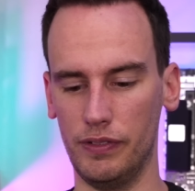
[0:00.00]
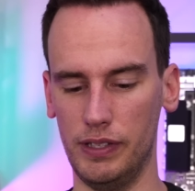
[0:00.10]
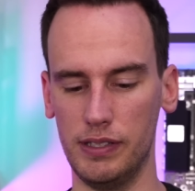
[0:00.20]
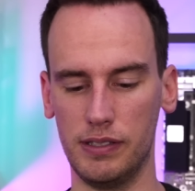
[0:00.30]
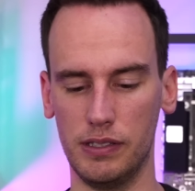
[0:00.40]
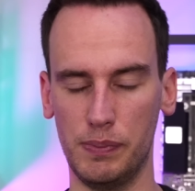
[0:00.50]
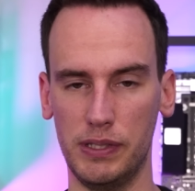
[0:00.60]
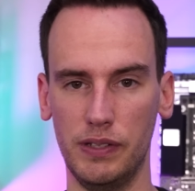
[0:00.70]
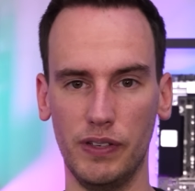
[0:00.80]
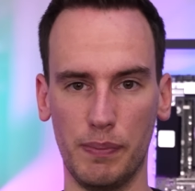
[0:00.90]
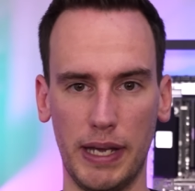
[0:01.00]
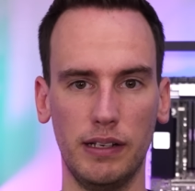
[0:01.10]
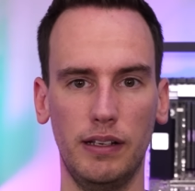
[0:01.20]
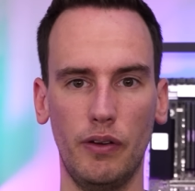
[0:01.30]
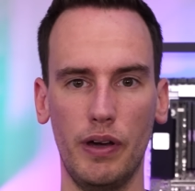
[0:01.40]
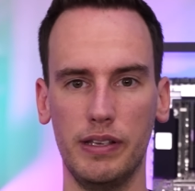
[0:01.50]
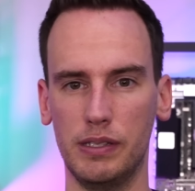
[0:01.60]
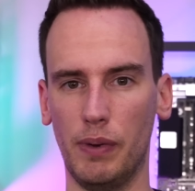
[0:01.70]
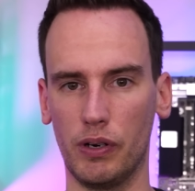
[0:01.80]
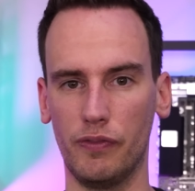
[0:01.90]
this specific metal alloy is
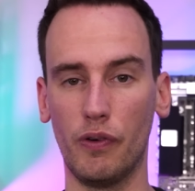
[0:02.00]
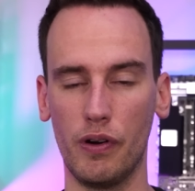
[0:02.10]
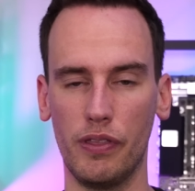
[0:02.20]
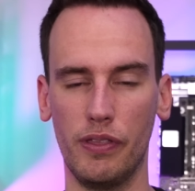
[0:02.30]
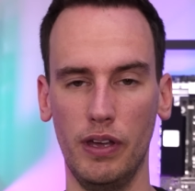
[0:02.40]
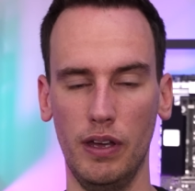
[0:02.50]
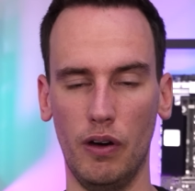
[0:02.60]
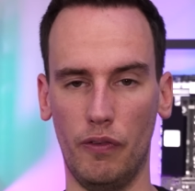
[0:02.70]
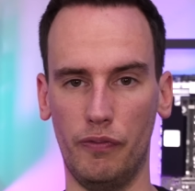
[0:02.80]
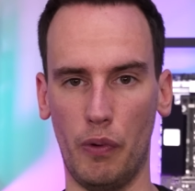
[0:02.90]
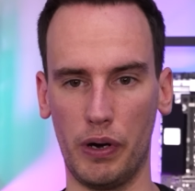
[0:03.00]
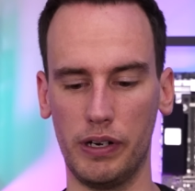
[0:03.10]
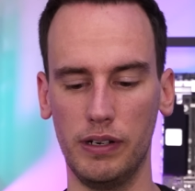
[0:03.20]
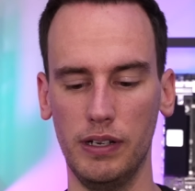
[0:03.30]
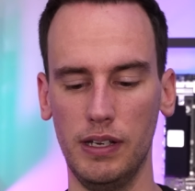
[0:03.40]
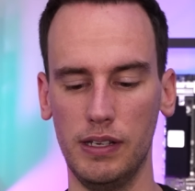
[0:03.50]
about 1/4 of water.